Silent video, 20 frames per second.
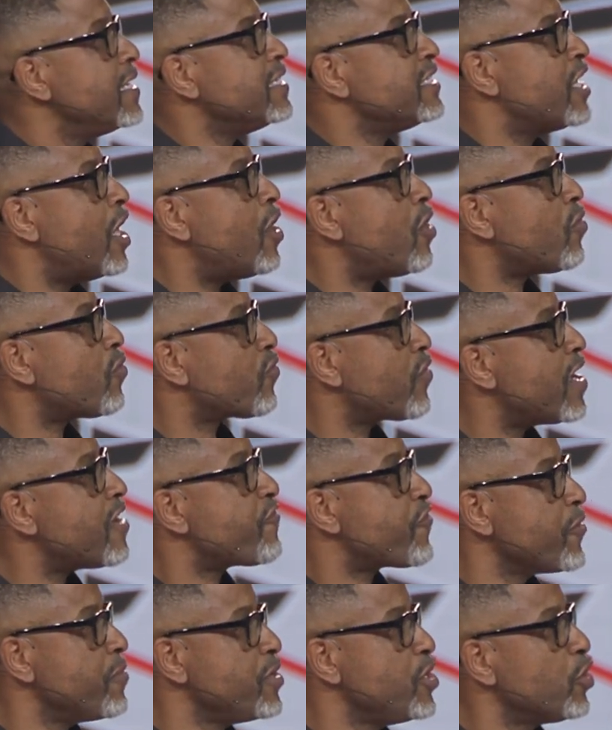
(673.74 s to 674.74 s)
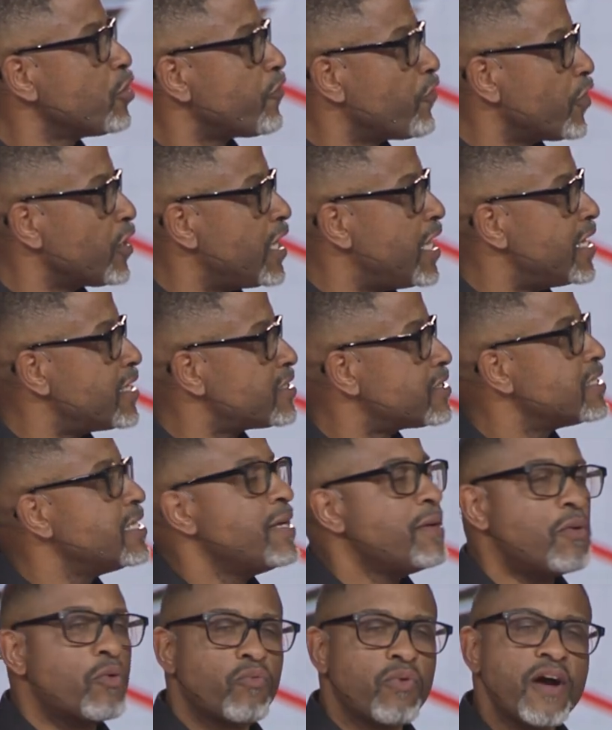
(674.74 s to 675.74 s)
Don't run from youthful lust,
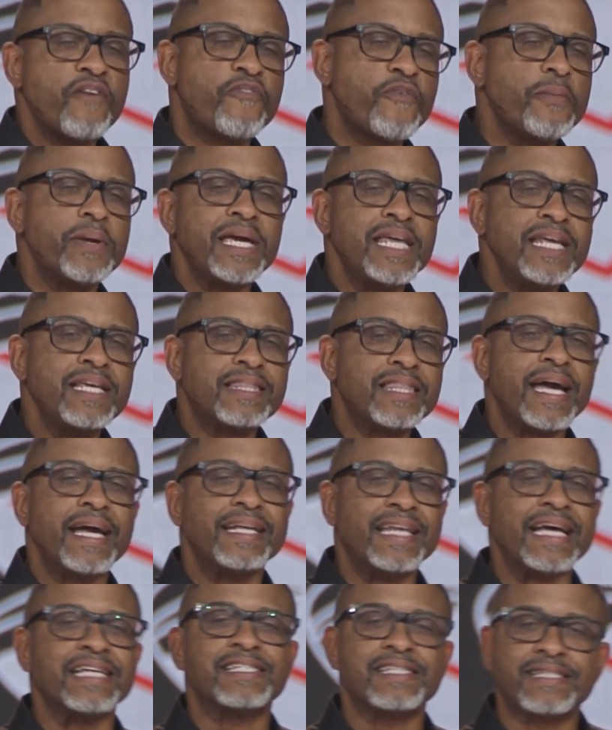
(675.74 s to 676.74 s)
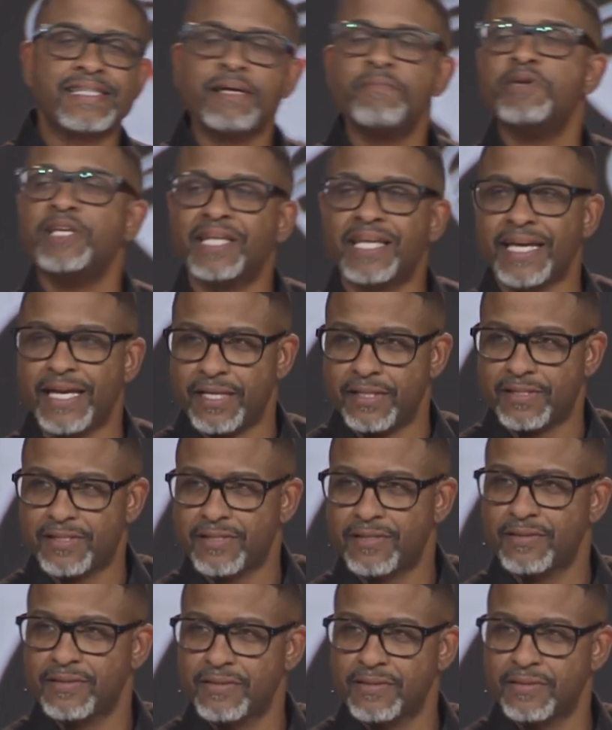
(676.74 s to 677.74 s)
run from anything that
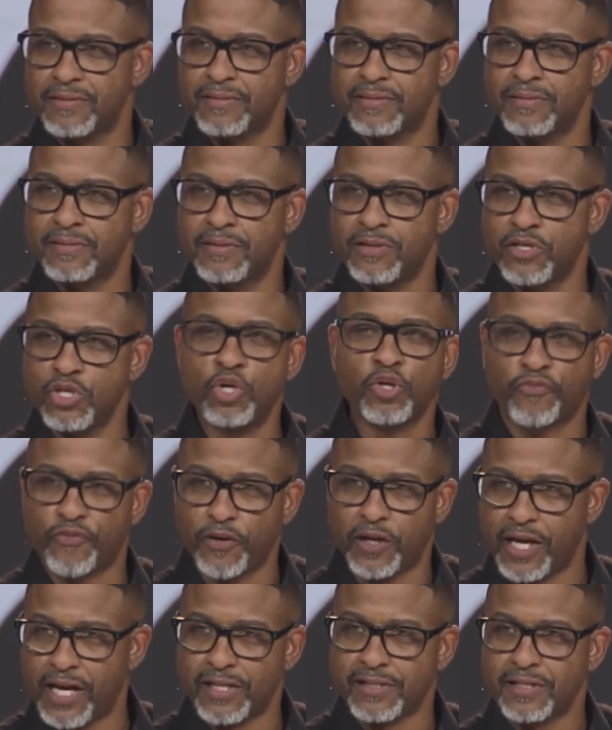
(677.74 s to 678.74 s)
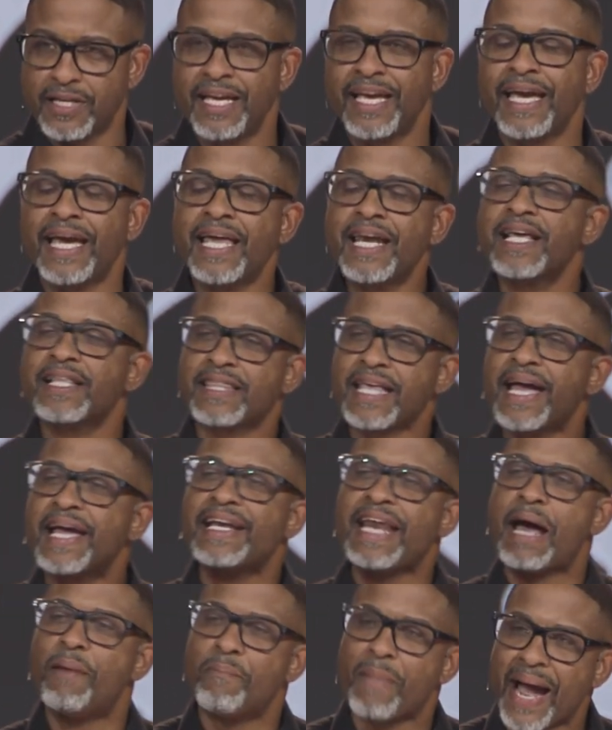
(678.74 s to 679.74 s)
stimulates youthful lust. Anything
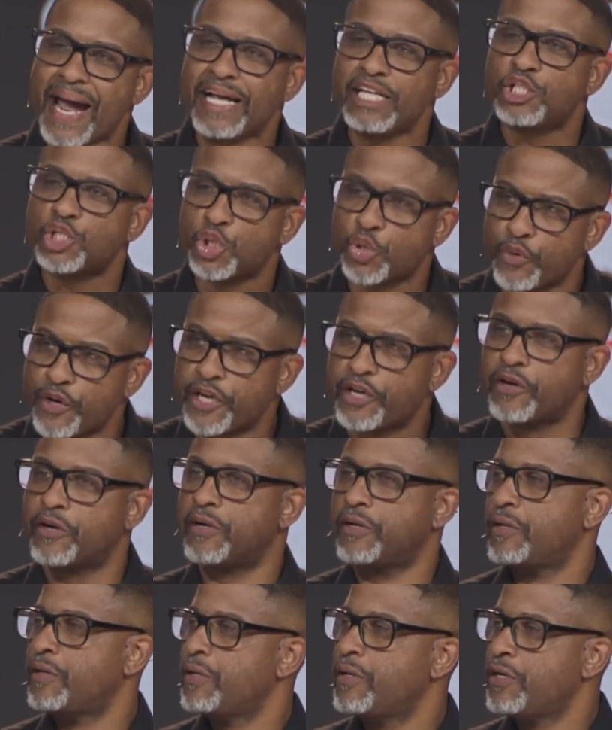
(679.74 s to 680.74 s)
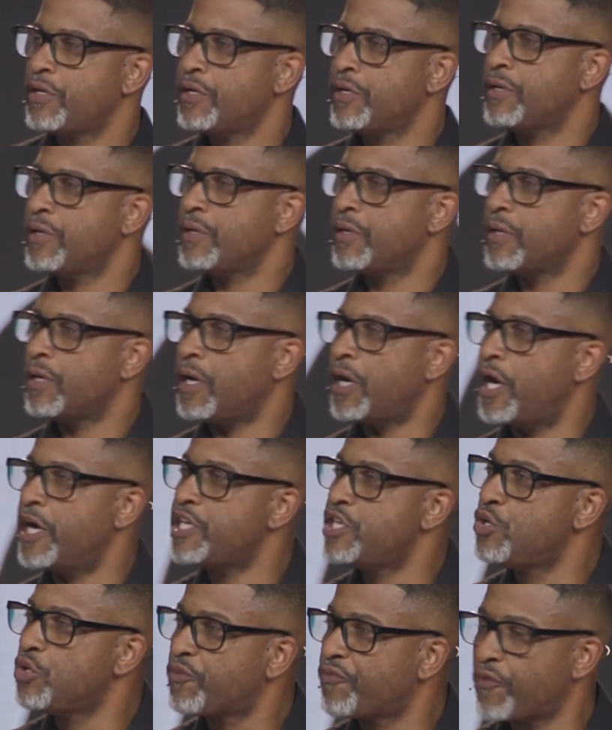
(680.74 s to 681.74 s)
that might trigger a
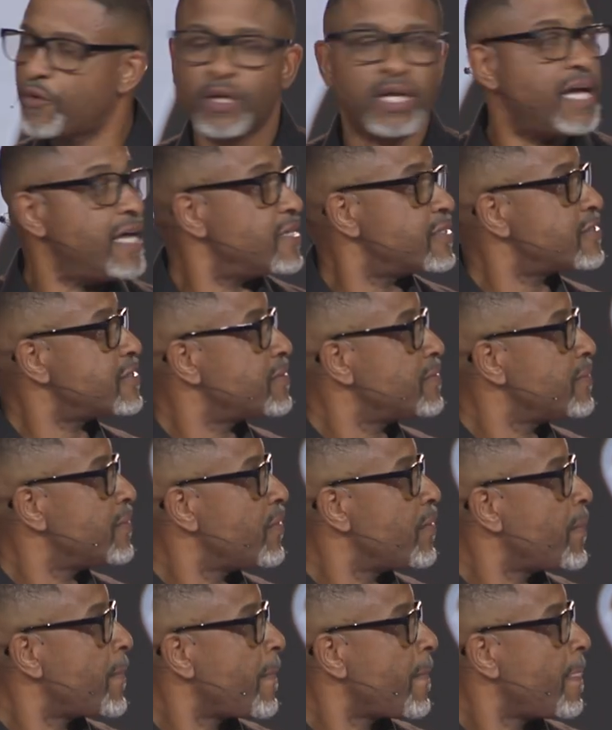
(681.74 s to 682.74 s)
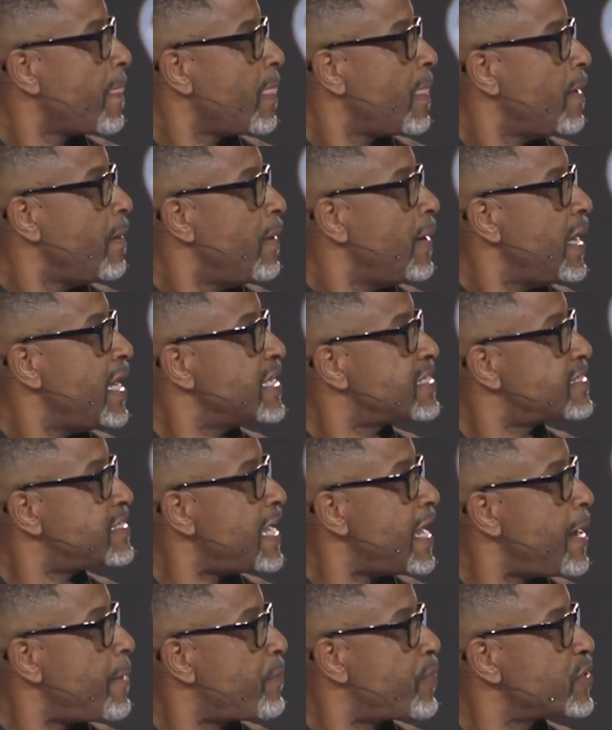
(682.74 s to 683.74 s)
youthful lust.
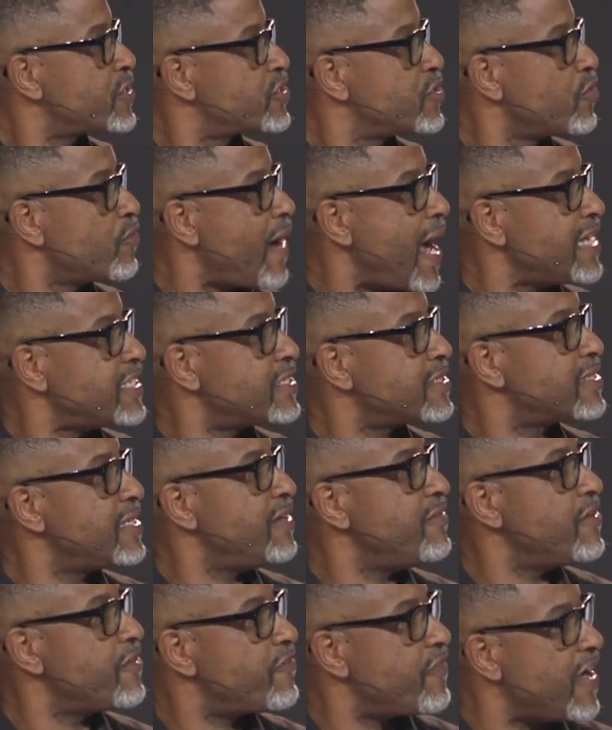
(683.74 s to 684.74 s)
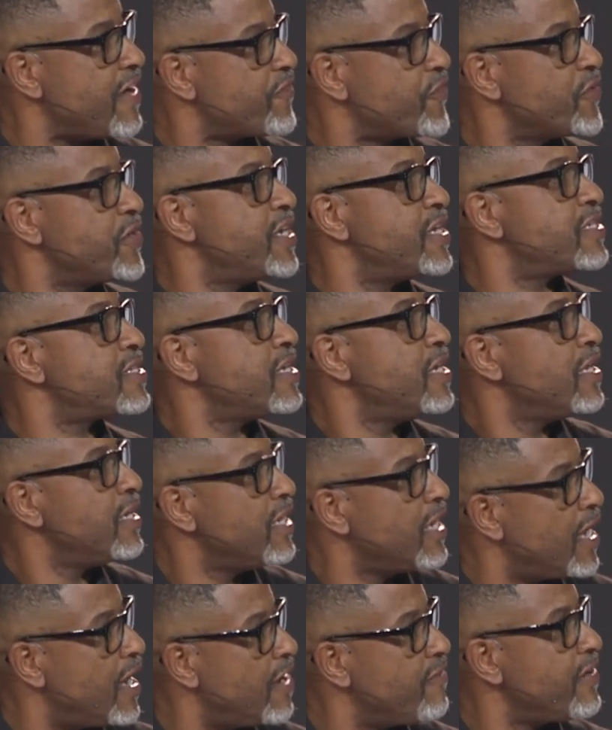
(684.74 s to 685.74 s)
Instead, pursue righteous living, faithfulness,
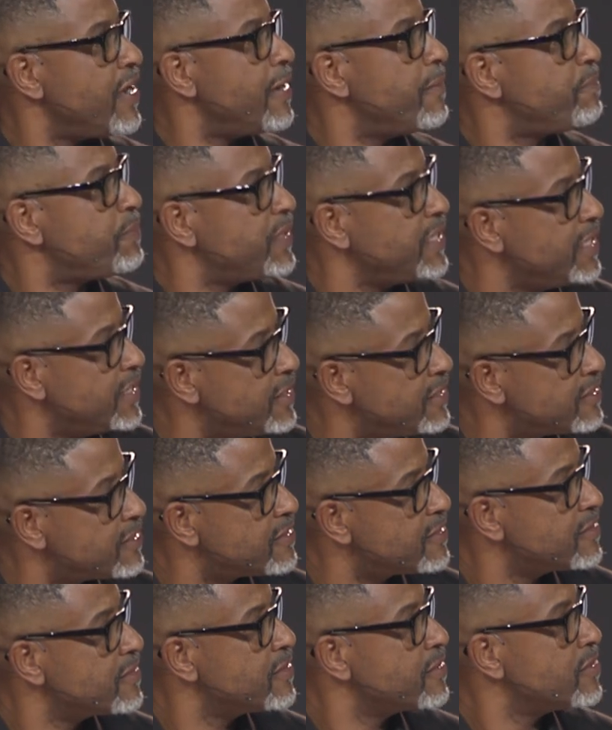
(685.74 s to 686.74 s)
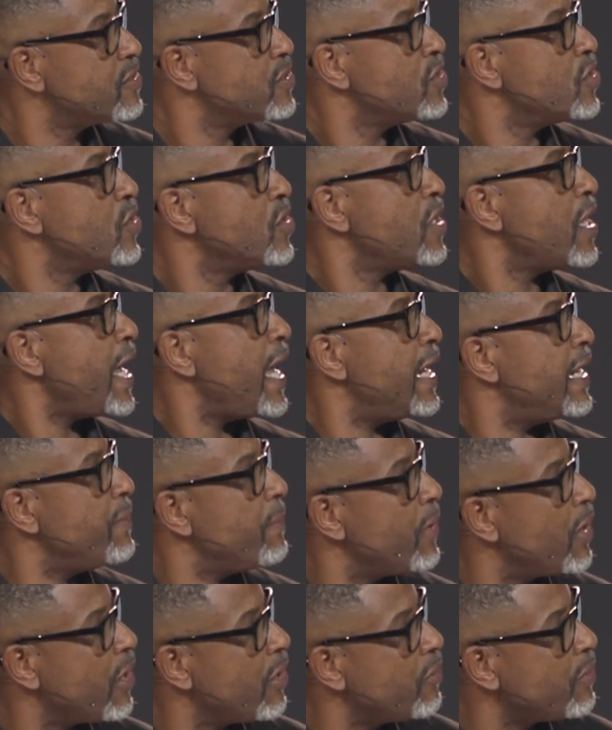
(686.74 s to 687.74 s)
love, and peace, and,
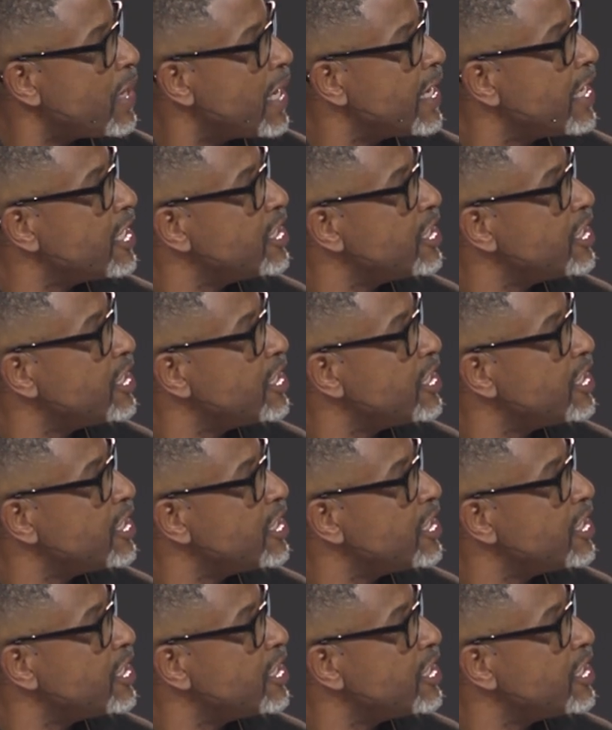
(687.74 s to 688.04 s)
and, and